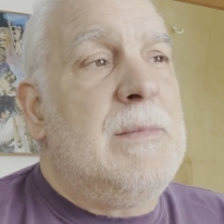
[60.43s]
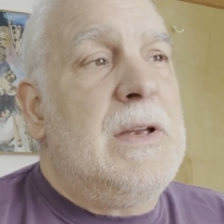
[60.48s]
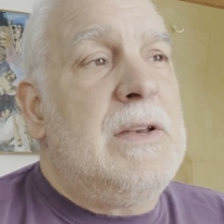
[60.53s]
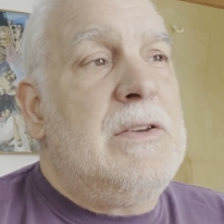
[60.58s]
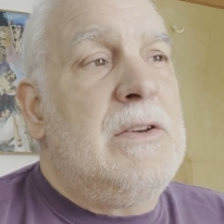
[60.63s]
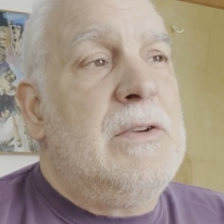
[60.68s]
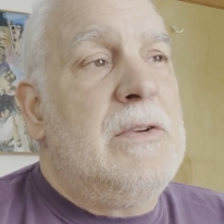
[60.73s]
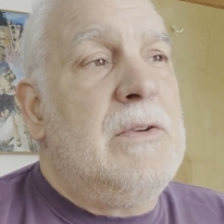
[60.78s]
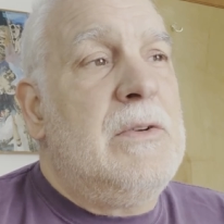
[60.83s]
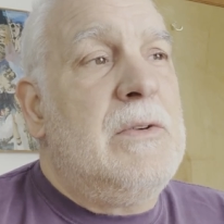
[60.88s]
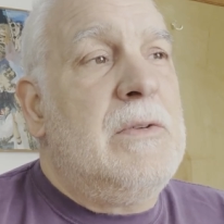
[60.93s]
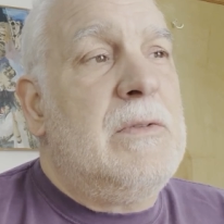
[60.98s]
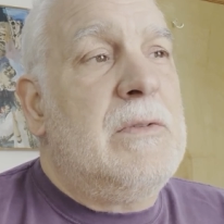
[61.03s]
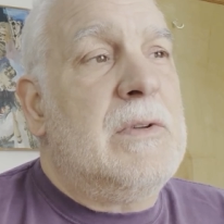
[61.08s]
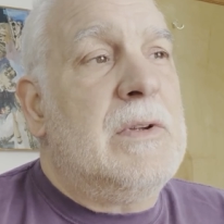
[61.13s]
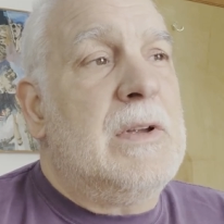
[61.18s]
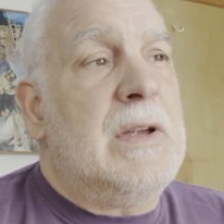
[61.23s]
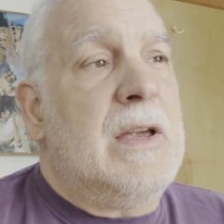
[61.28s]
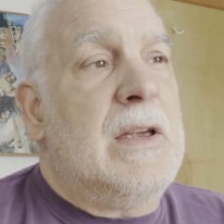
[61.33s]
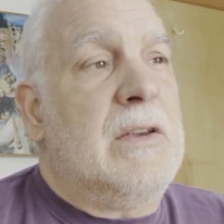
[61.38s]
menu,
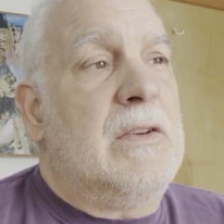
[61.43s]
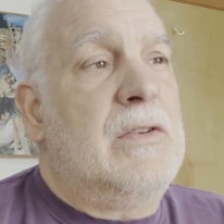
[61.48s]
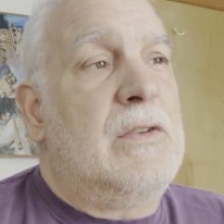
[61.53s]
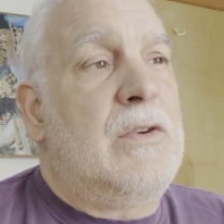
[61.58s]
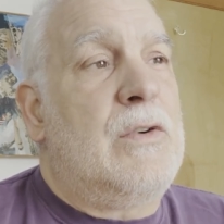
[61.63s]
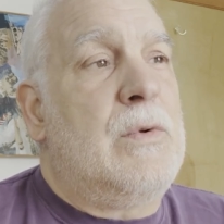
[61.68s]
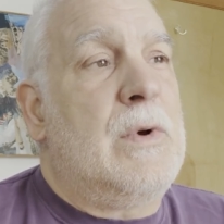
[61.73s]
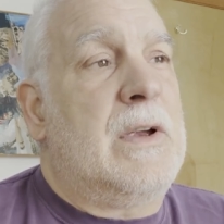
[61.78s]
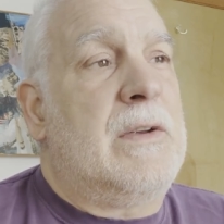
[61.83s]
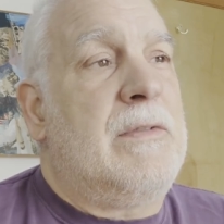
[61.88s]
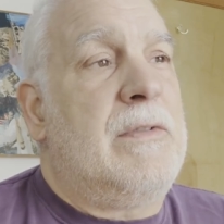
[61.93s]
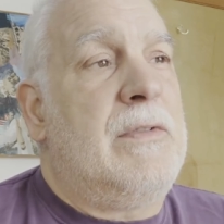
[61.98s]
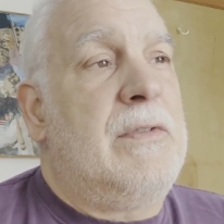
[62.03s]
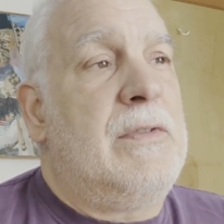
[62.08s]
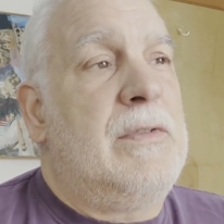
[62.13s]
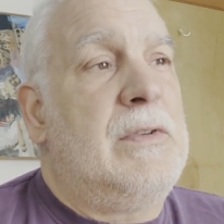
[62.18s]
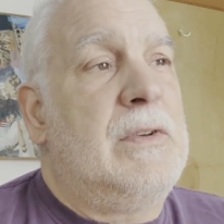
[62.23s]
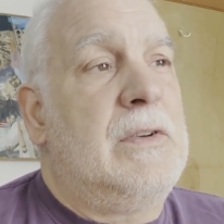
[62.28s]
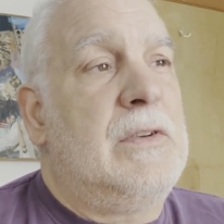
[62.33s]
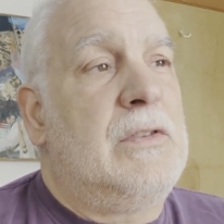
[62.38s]
a quick
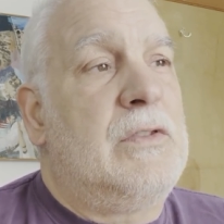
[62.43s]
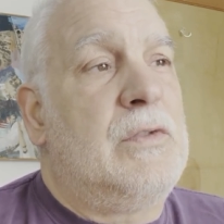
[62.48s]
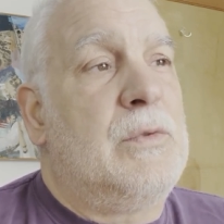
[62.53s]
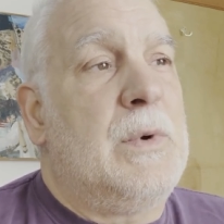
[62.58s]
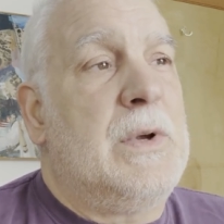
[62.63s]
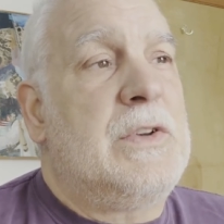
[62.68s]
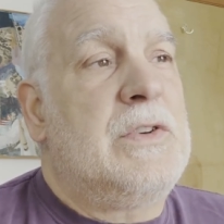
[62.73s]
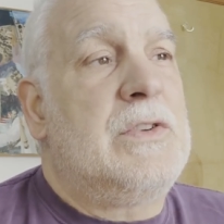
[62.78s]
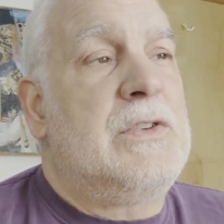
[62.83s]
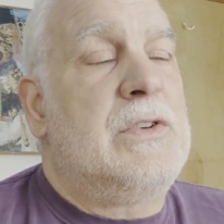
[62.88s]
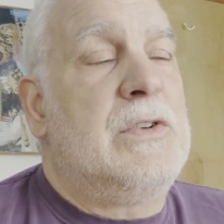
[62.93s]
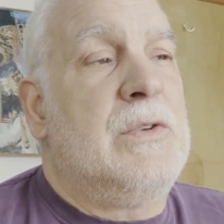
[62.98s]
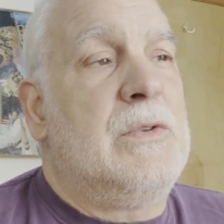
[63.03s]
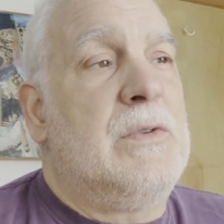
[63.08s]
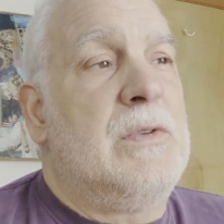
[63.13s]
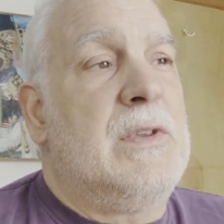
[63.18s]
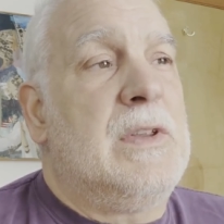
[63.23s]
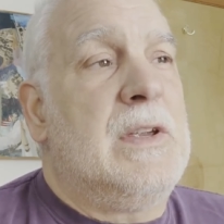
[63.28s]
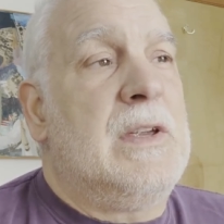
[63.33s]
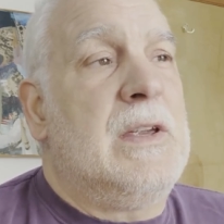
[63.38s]
switch
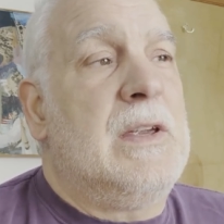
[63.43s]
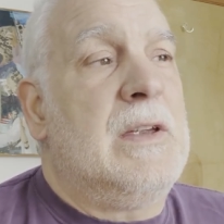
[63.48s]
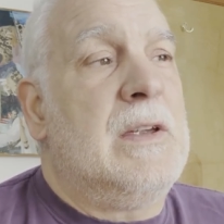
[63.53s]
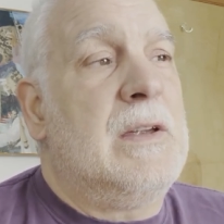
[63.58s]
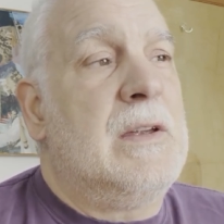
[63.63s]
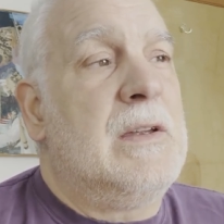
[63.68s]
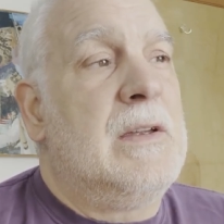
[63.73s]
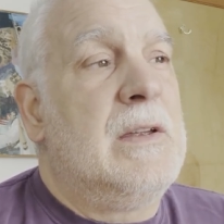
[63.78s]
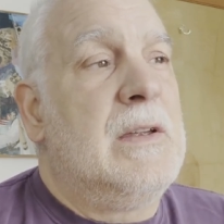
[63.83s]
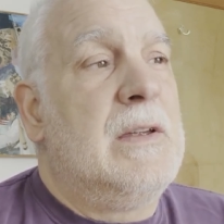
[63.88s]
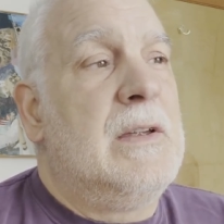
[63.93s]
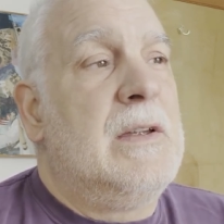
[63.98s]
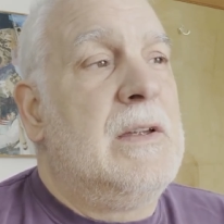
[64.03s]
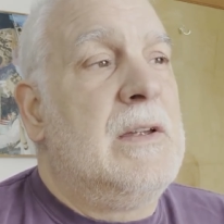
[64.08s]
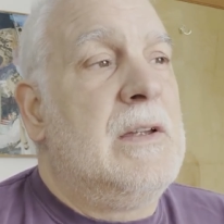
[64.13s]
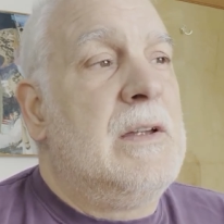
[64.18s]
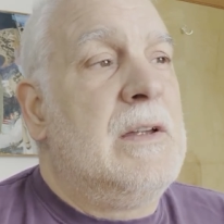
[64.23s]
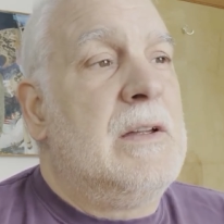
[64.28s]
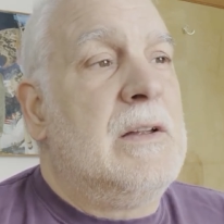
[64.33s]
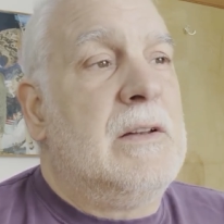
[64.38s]
to the
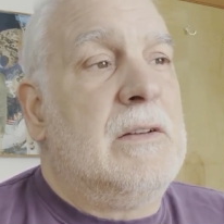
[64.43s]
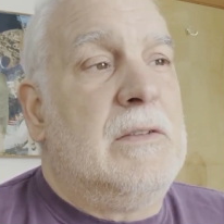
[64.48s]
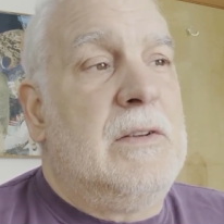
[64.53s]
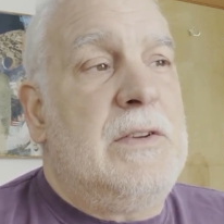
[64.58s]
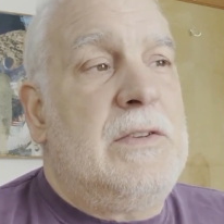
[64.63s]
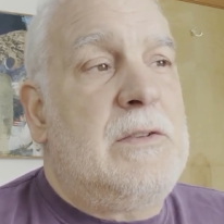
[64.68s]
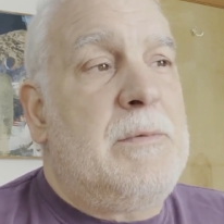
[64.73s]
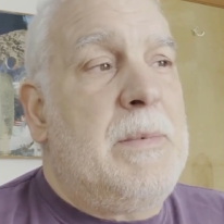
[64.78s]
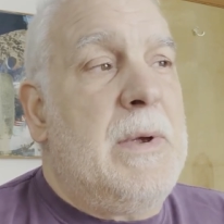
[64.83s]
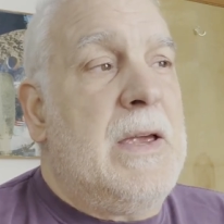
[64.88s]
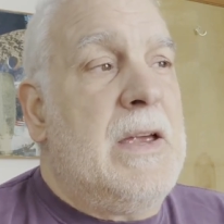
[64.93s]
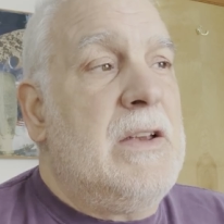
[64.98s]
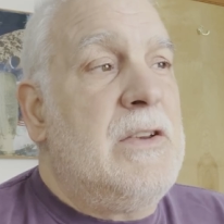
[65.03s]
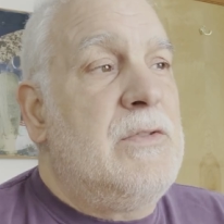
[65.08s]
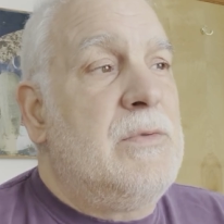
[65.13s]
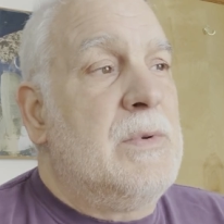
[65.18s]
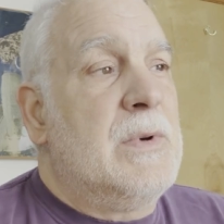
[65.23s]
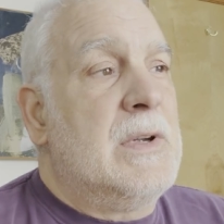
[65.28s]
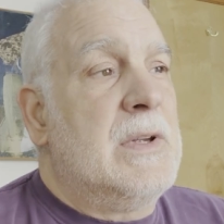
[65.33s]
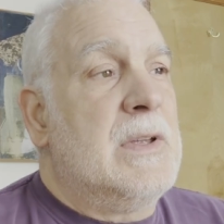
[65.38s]
list
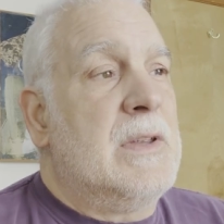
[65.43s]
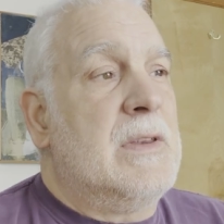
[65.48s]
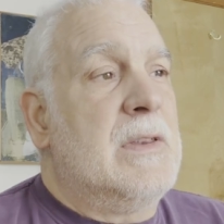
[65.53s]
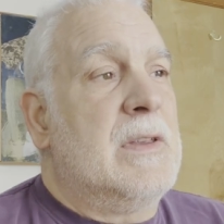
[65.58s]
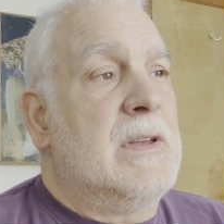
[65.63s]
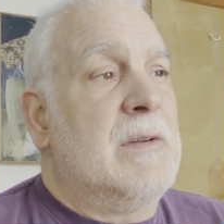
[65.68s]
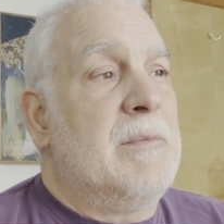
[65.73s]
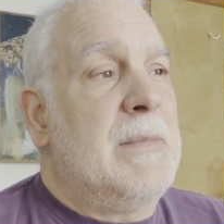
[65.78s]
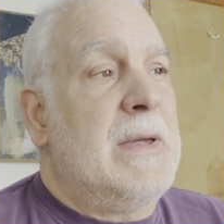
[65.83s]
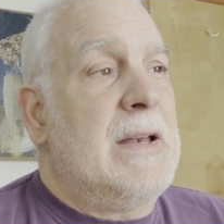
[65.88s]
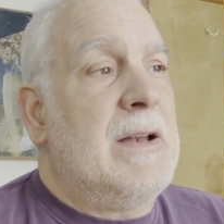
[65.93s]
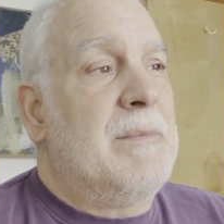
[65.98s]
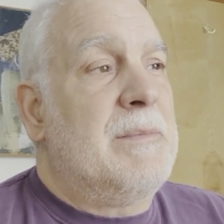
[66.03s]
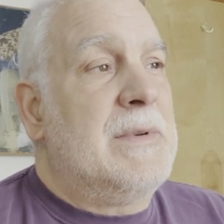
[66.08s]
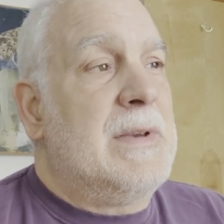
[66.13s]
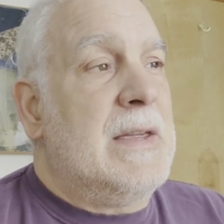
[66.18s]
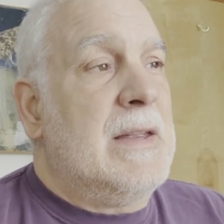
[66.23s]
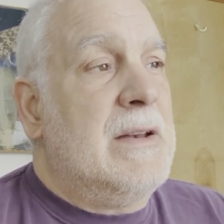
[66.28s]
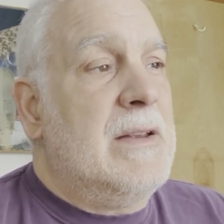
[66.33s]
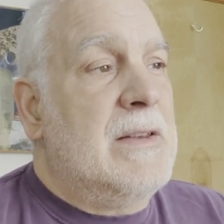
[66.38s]
page with made-up
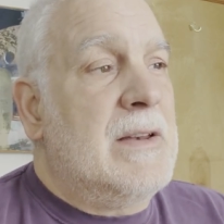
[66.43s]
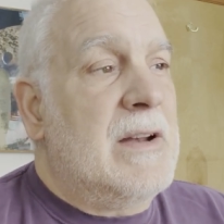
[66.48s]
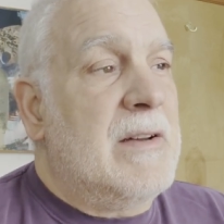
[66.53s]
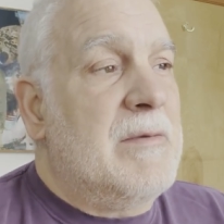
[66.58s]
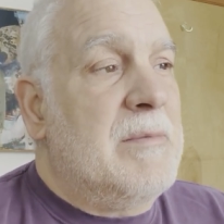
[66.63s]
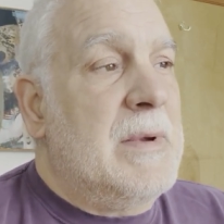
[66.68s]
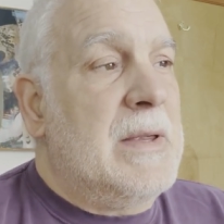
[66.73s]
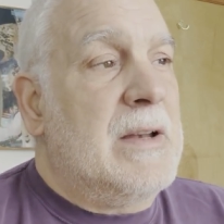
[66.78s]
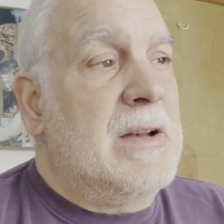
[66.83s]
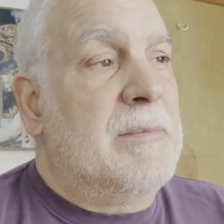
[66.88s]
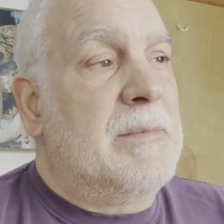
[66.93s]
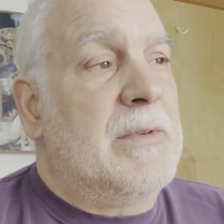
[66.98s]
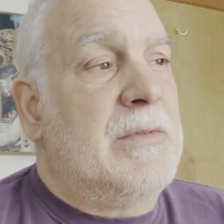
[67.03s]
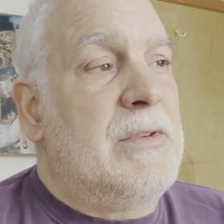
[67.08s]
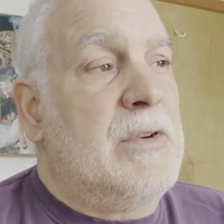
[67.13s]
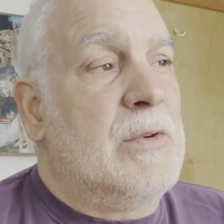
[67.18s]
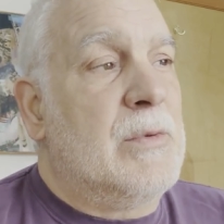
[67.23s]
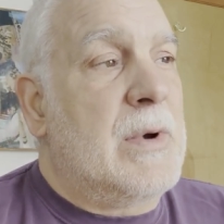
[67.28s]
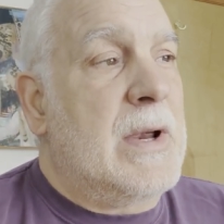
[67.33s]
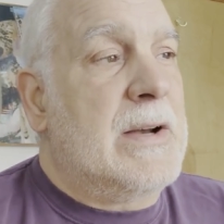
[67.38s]
data that I've made up a
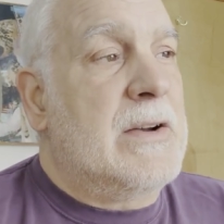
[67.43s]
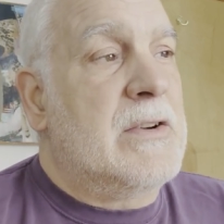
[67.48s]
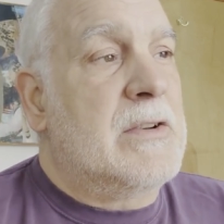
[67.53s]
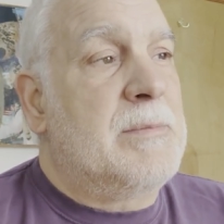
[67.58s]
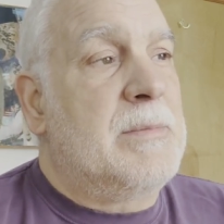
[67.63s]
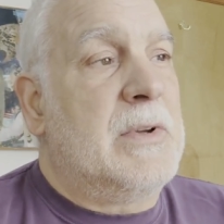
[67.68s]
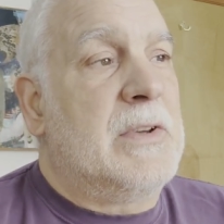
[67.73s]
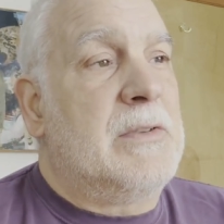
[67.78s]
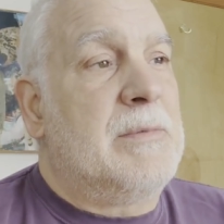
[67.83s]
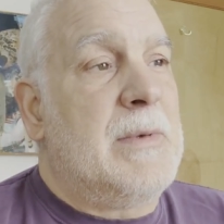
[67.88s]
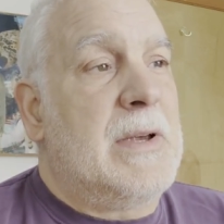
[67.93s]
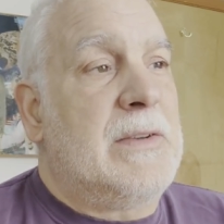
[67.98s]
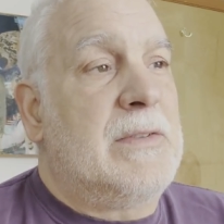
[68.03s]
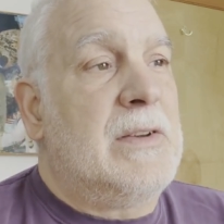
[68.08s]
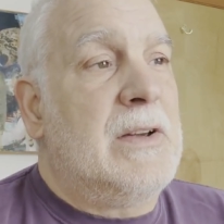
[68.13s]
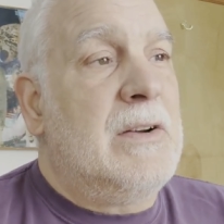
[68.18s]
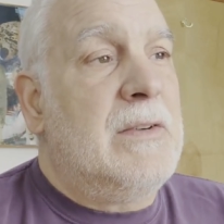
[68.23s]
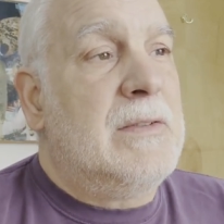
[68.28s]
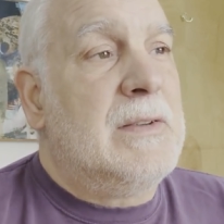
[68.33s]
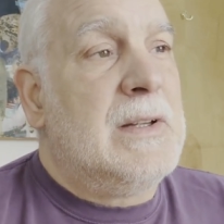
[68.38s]
few writers plus
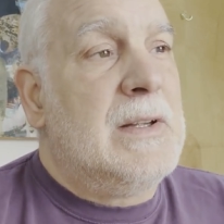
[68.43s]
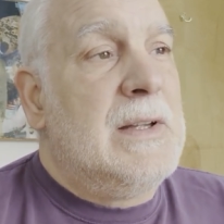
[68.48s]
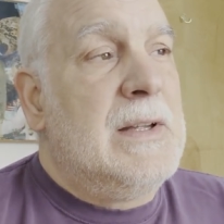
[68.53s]
myself.